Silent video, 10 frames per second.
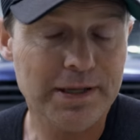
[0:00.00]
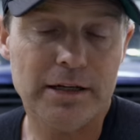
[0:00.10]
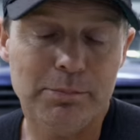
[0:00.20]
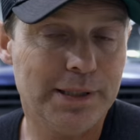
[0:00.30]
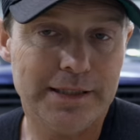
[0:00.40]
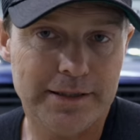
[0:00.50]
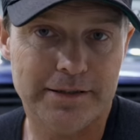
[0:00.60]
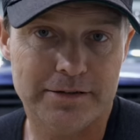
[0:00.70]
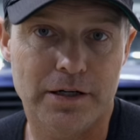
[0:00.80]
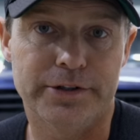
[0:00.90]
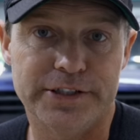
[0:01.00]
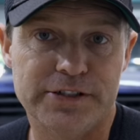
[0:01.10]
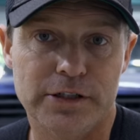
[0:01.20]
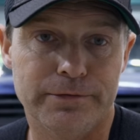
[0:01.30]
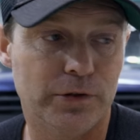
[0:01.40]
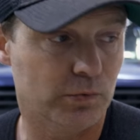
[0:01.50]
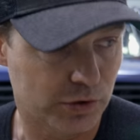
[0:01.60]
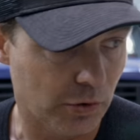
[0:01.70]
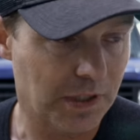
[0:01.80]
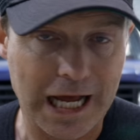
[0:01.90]
be completely discouraged if you
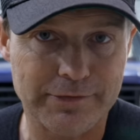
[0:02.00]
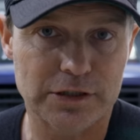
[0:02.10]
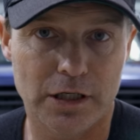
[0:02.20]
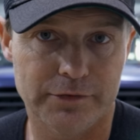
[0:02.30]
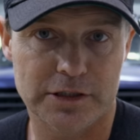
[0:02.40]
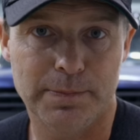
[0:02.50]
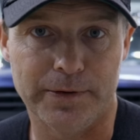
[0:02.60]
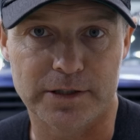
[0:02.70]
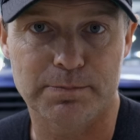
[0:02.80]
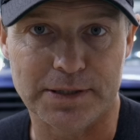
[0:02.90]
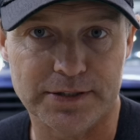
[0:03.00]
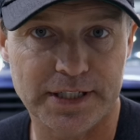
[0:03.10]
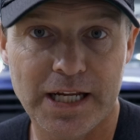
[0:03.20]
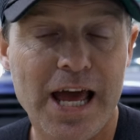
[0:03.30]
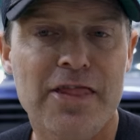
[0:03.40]
don't have a ton of experience building.